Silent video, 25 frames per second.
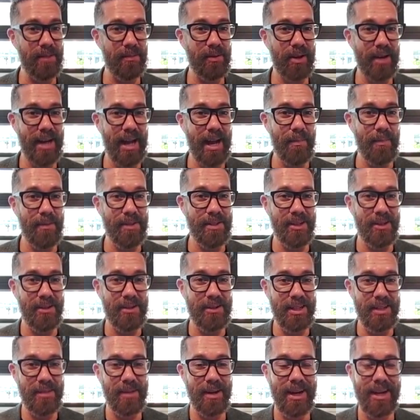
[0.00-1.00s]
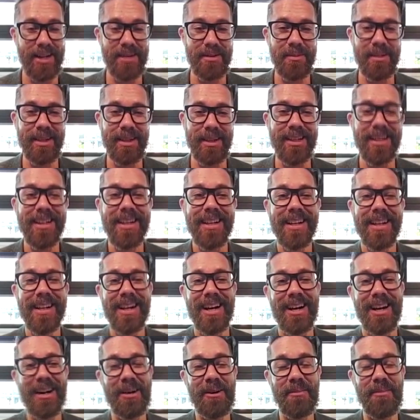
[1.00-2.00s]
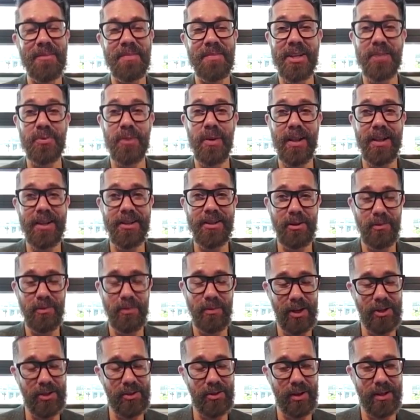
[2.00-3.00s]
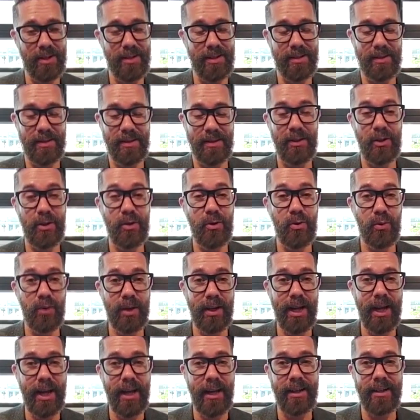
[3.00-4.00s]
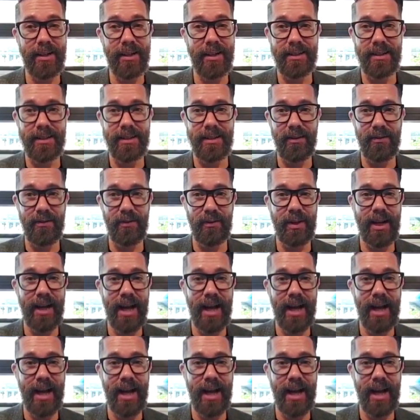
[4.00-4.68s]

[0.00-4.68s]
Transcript: great apples that you see behind me, as well as our restaurants create different